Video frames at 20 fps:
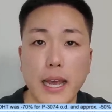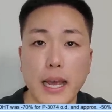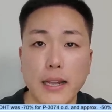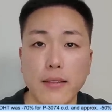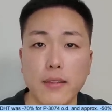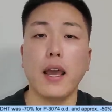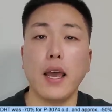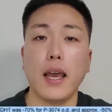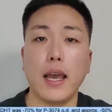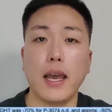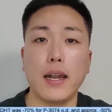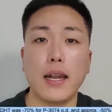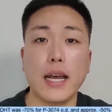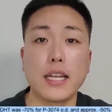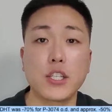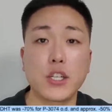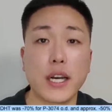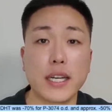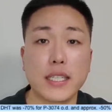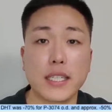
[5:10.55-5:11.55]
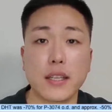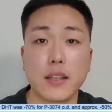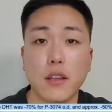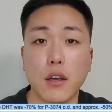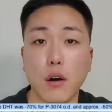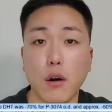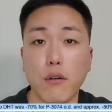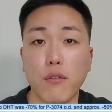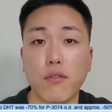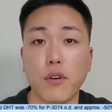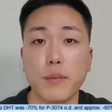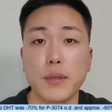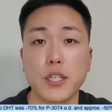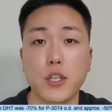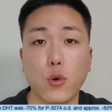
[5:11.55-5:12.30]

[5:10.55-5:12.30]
end. And as you guys can tell from this